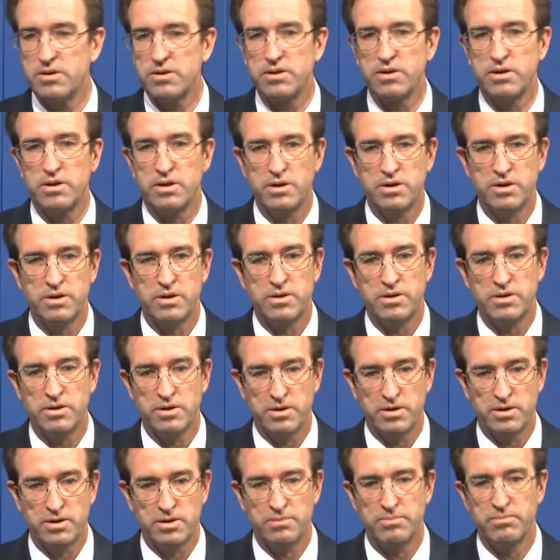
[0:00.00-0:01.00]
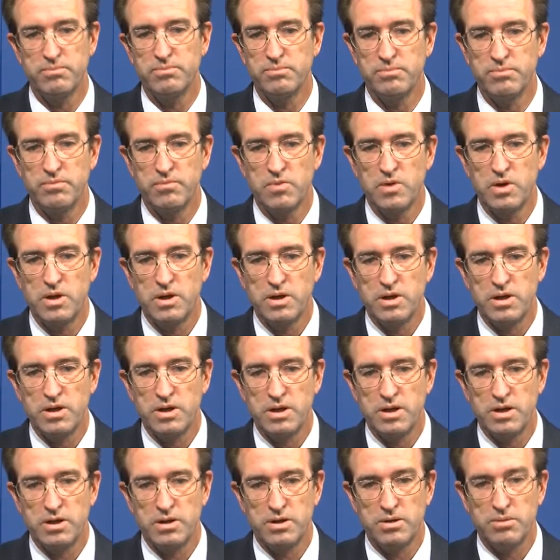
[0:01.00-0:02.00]
in
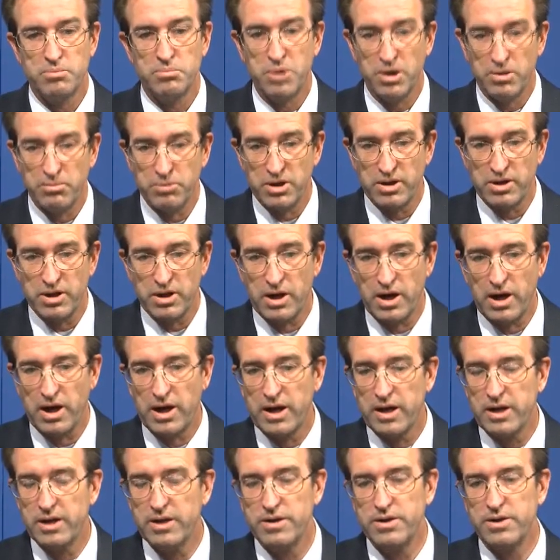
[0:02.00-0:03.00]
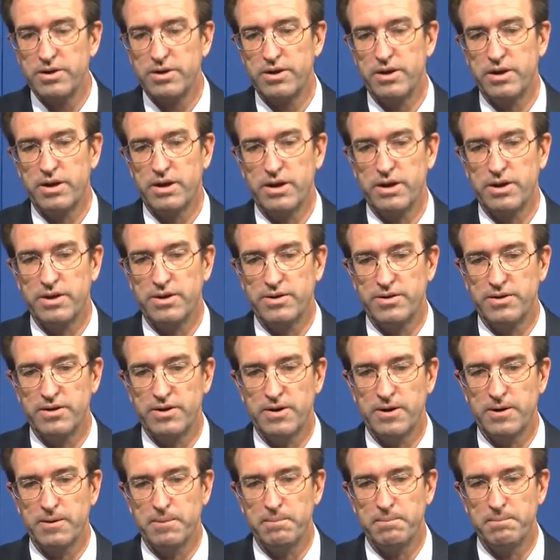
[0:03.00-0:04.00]
the public eye,
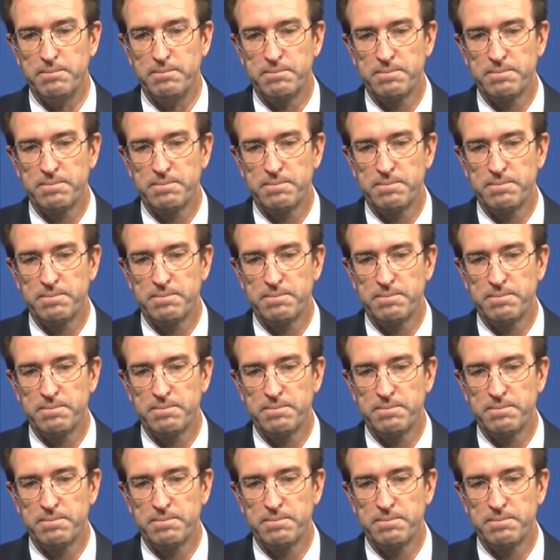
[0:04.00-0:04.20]
and